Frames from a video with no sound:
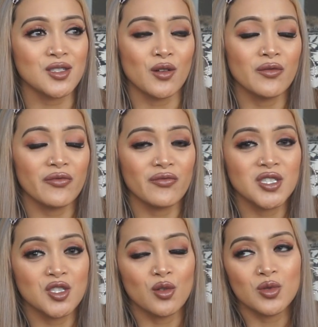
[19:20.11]
Don't
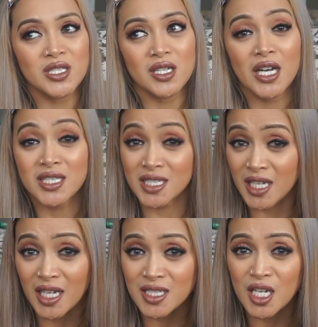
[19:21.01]

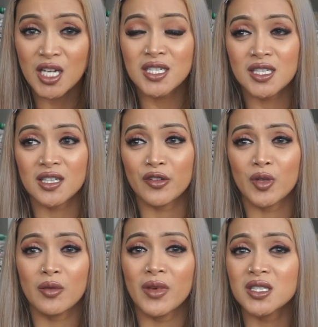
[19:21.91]
hesitate to leave
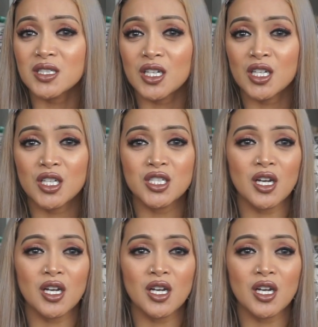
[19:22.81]
me a message.